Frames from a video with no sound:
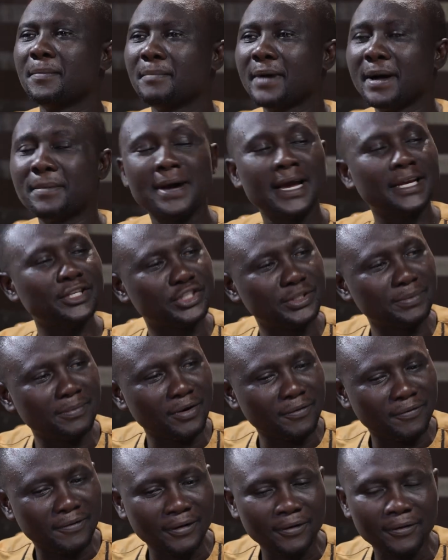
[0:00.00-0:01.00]
Mama
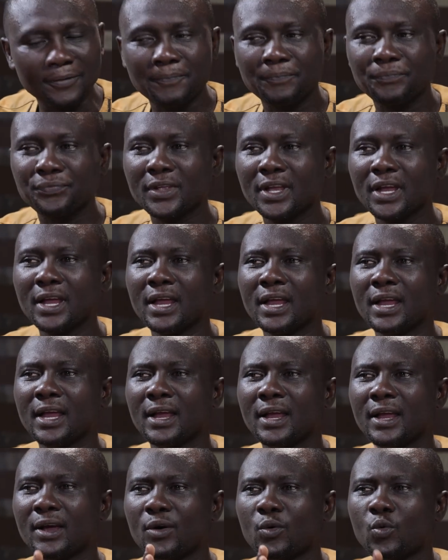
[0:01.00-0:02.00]
Ejimofo,
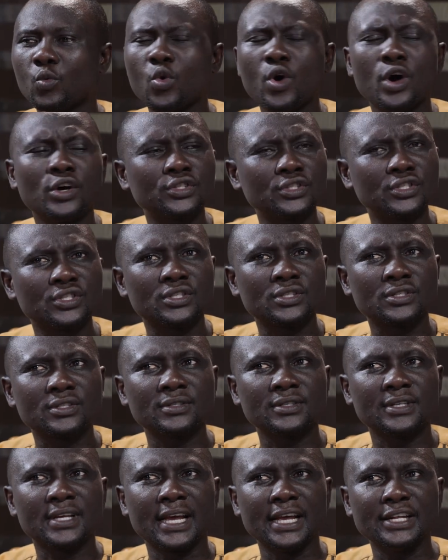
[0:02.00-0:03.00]
what
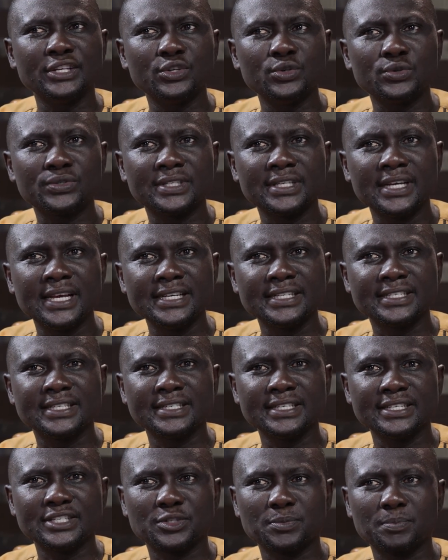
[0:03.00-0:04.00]
can you say is
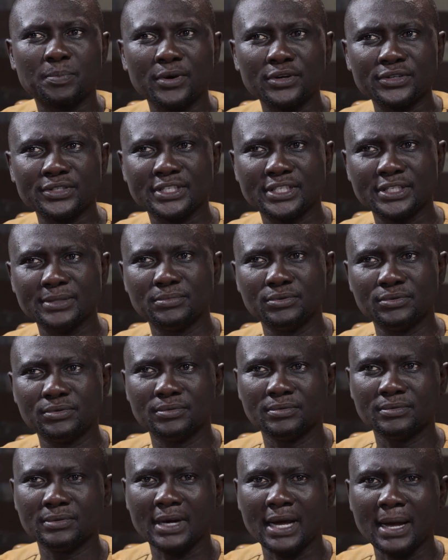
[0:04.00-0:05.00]
responsible?
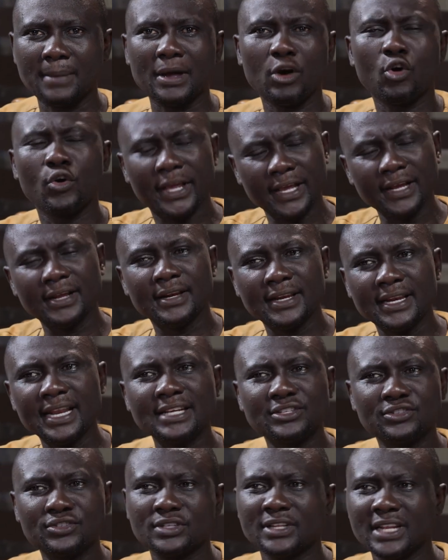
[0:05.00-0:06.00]
Okay,
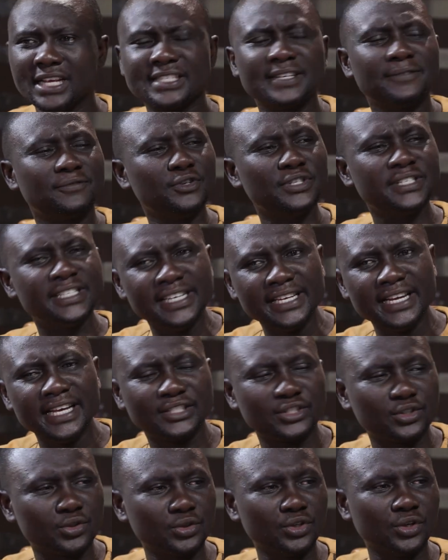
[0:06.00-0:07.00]
let's even
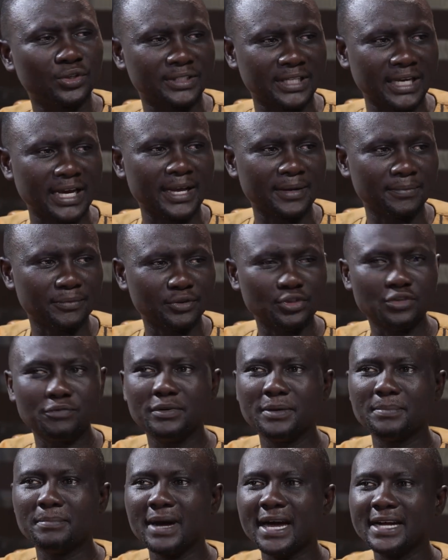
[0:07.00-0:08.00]
relate to your time. You've
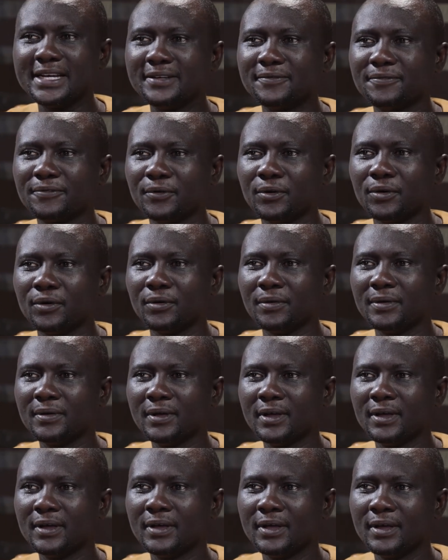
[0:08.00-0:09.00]
been married for
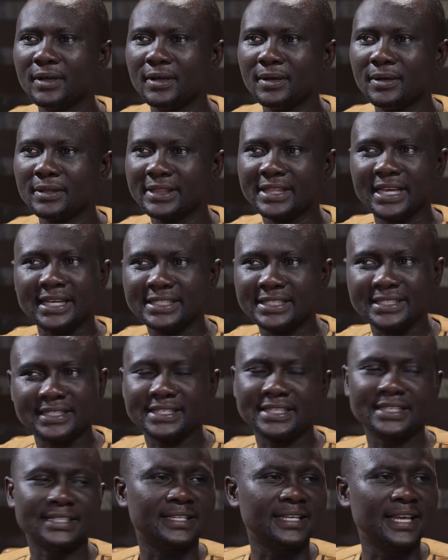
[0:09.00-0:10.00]

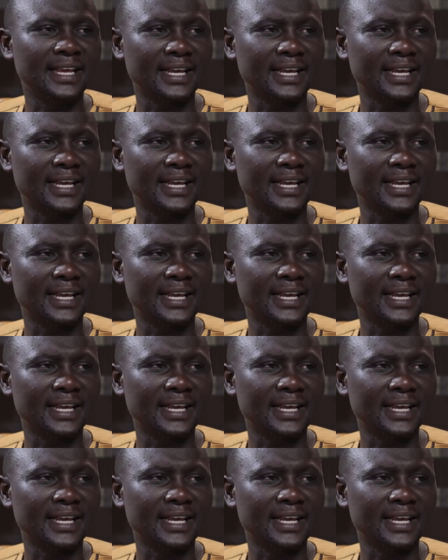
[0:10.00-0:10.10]
36